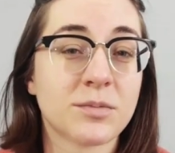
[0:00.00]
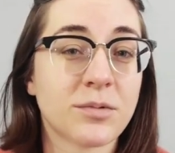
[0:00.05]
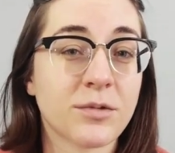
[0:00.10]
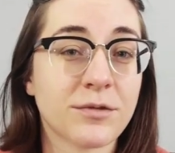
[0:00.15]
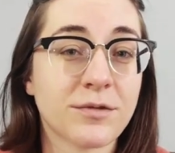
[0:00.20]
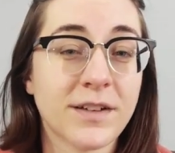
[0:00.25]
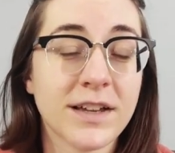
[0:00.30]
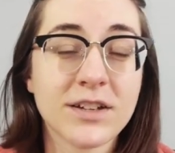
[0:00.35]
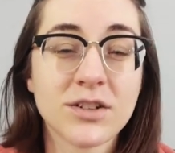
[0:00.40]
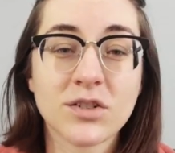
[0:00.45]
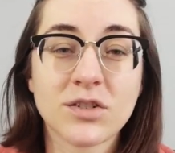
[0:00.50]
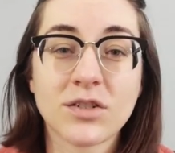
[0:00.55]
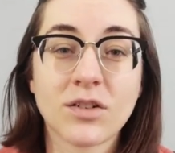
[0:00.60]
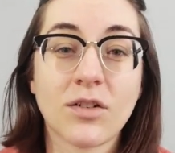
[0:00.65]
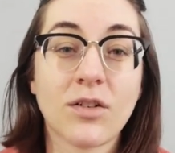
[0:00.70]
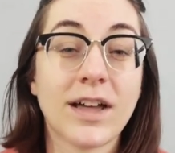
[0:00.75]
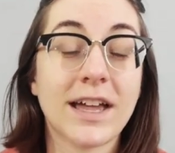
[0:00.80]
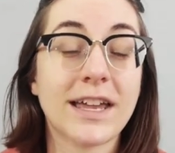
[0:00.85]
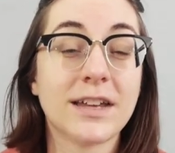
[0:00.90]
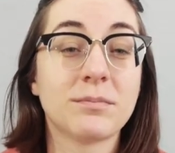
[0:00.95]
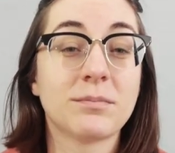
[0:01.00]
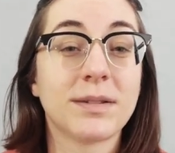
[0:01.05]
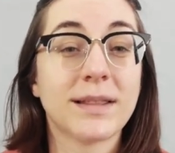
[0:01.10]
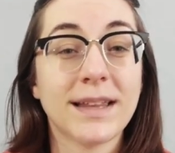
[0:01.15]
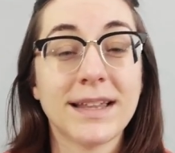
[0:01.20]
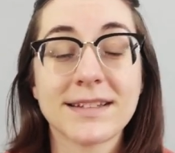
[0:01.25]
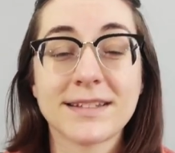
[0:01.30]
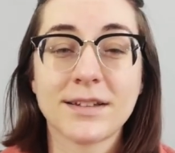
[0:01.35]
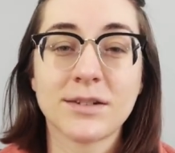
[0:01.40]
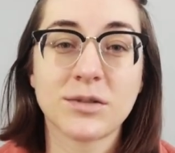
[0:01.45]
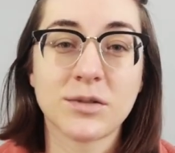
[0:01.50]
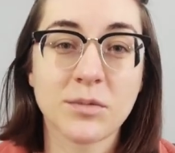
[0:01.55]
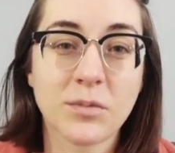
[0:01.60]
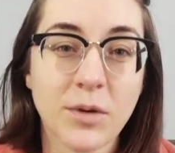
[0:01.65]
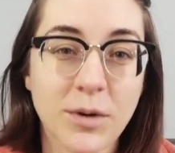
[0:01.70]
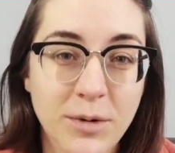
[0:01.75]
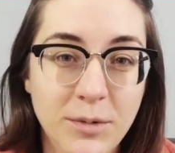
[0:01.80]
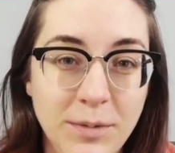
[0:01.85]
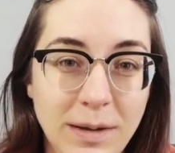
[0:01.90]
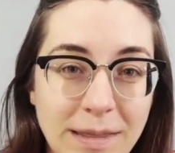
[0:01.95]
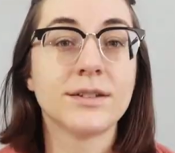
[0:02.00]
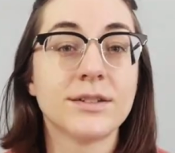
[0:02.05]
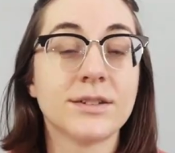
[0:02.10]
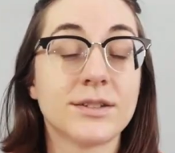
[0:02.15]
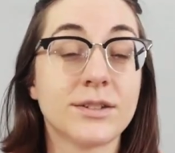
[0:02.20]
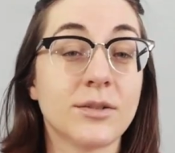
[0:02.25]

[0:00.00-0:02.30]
professional and pleasant to work with.